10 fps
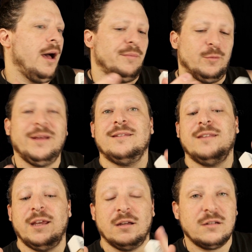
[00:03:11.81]
So places
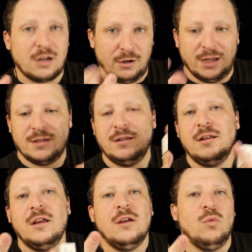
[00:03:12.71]
like Target,
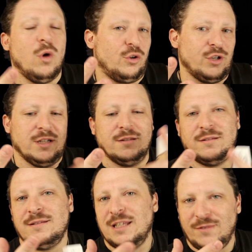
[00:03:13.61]
Walgreens,
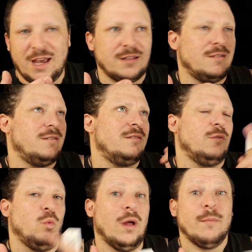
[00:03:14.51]
CVS,
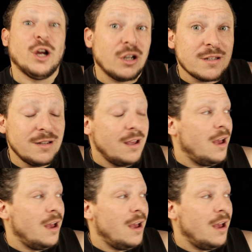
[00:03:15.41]
Walmart,